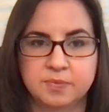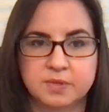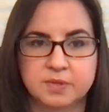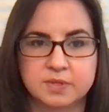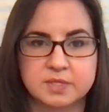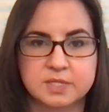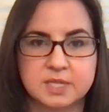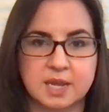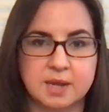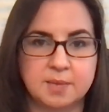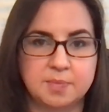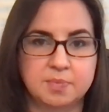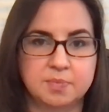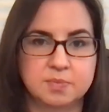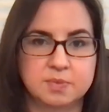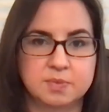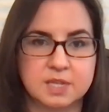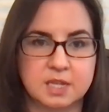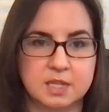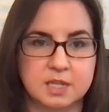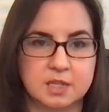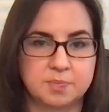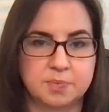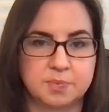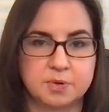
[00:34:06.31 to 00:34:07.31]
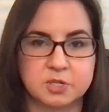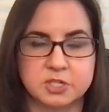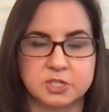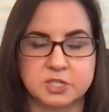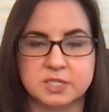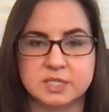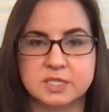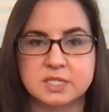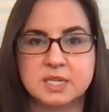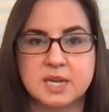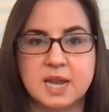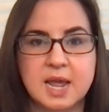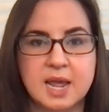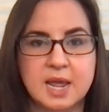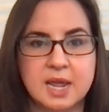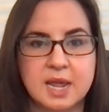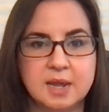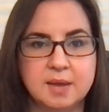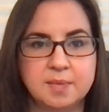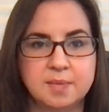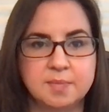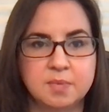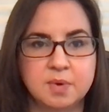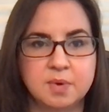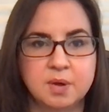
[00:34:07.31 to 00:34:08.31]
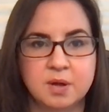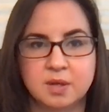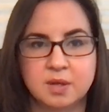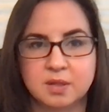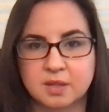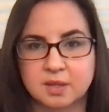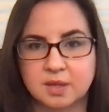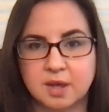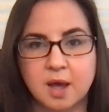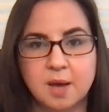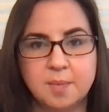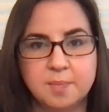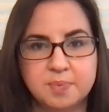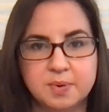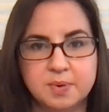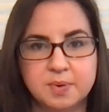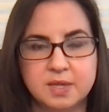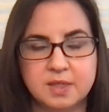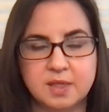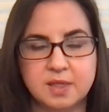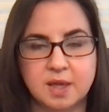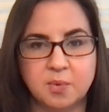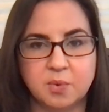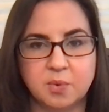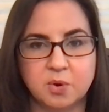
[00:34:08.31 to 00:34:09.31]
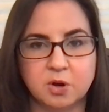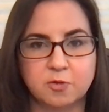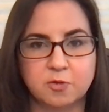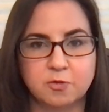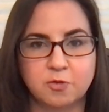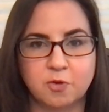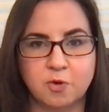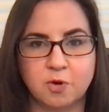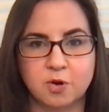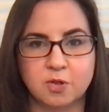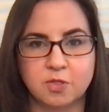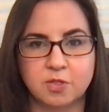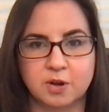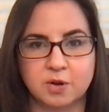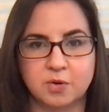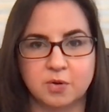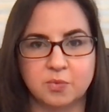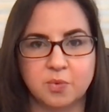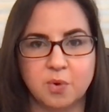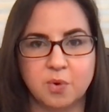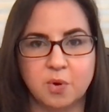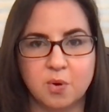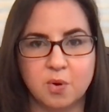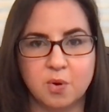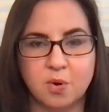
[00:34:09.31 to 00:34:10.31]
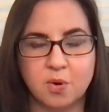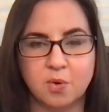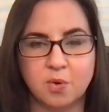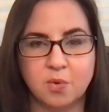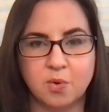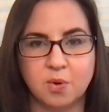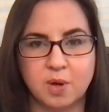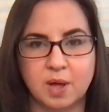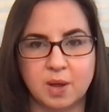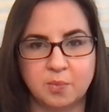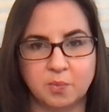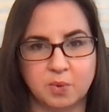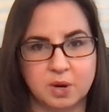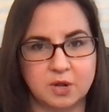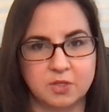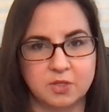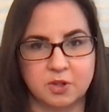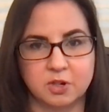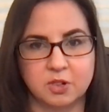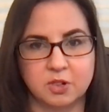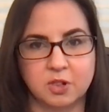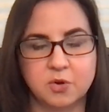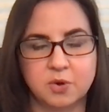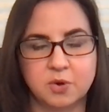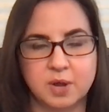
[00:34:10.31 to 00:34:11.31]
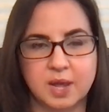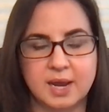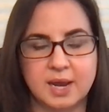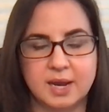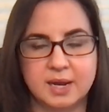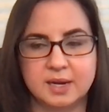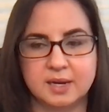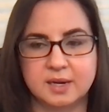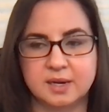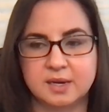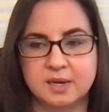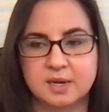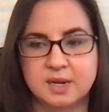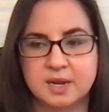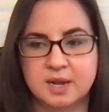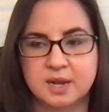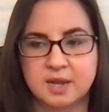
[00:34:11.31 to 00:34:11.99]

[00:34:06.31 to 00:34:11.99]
say the person's name, the company they work for, their role, and where they're located.